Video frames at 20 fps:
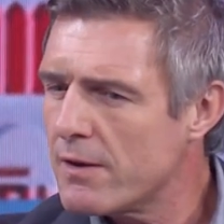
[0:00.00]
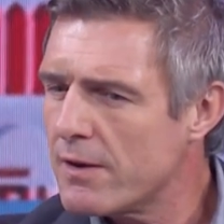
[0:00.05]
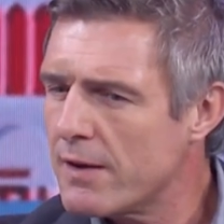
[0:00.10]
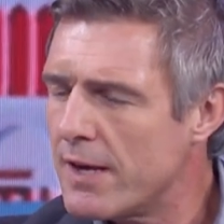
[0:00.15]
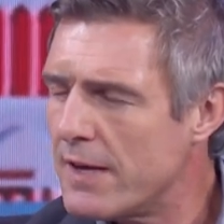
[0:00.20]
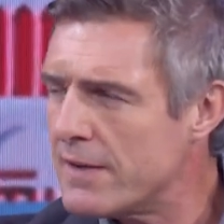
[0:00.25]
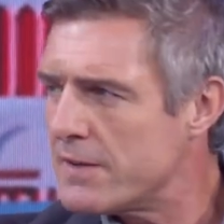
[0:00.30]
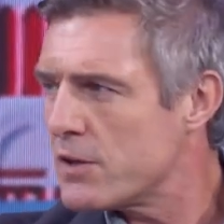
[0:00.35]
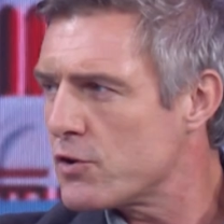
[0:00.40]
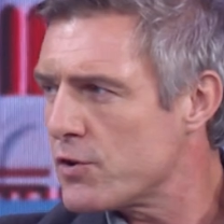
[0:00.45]

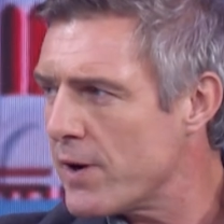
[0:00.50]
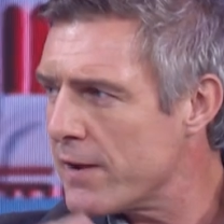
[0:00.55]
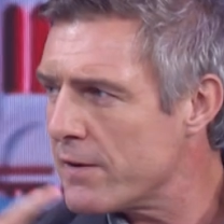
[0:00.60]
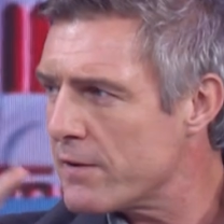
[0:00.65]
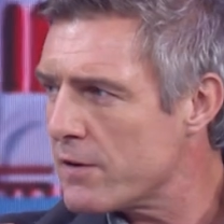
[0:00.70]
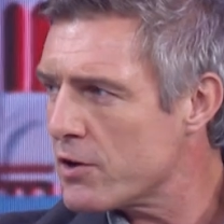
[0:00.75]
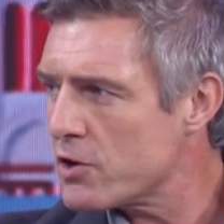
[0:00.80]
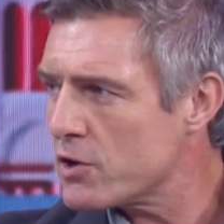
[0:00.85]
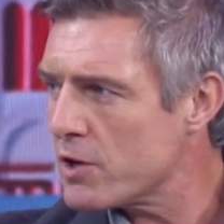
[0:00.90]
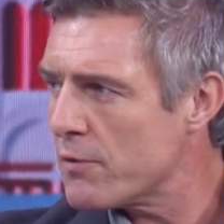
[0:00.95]
Easy
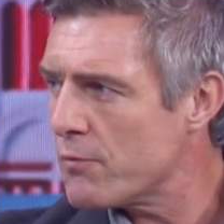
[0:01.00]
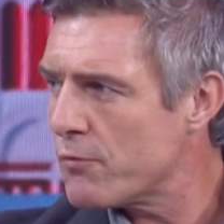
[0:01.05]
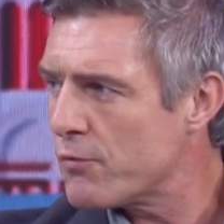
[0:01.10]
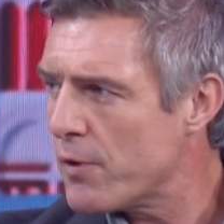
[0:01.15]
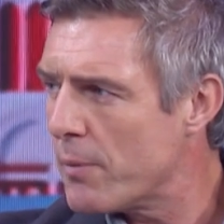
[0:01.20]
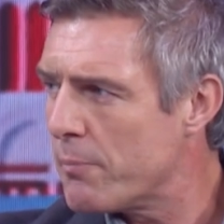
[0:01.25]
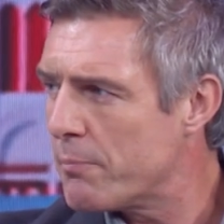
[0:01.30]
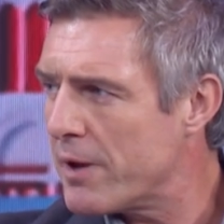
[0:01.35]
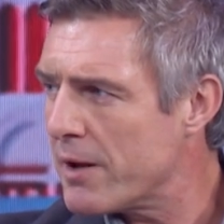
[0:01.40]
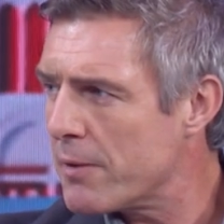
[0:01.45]
transition
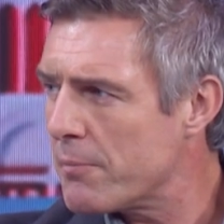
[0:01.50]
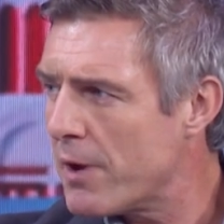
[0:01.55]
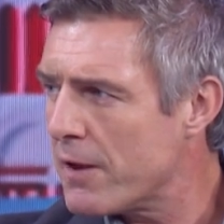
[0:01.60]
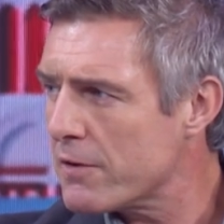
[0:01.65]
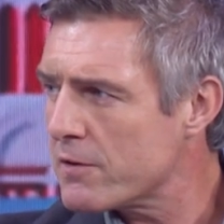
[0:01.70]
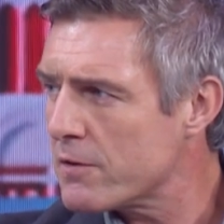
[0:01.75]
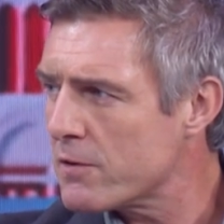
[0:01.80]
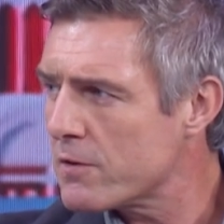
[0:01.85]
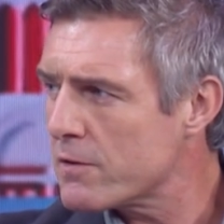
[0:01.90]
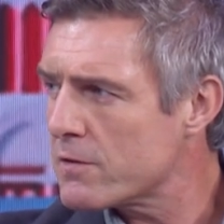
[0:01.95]
from big
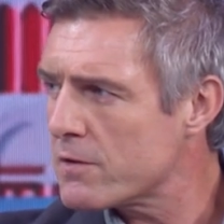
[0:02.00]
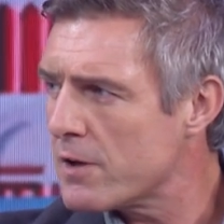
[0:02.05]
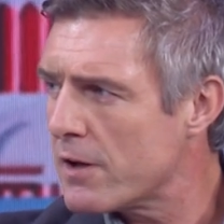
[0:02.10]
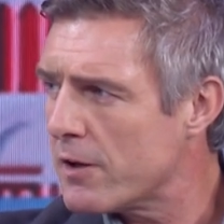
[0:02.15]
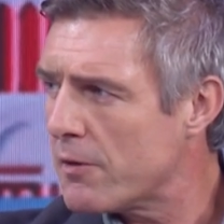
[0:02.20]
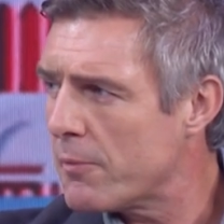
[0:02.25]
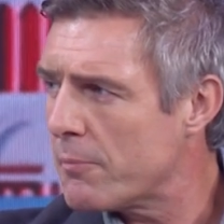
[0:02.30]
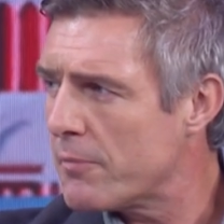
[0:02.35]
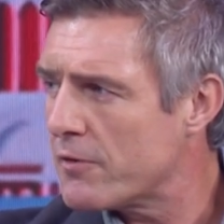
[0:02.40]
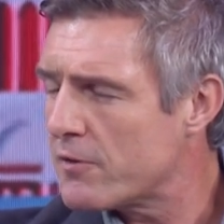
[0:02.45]
muscles
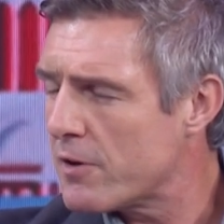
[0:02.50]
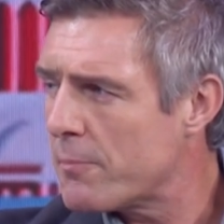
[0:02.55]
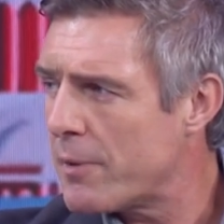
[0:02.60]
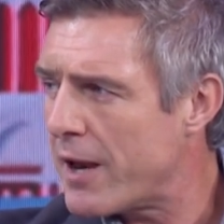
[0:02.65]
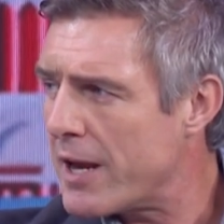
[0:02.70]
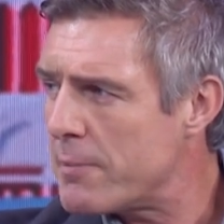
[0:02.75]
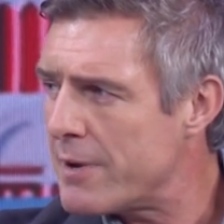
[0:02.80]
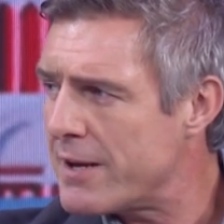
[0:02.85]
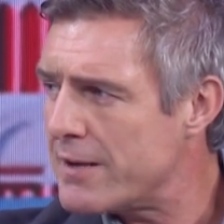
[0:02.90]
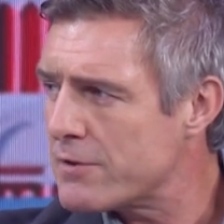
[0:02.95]
to
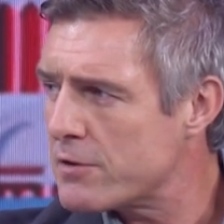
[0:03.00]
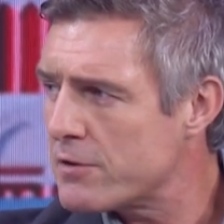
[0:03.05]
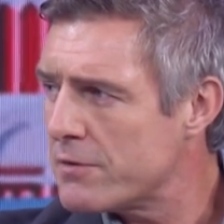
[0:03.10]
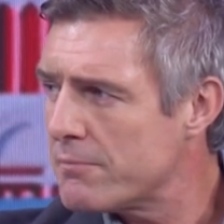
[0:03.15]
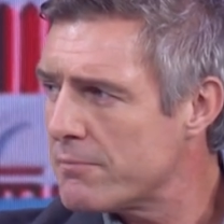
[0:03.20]
babies?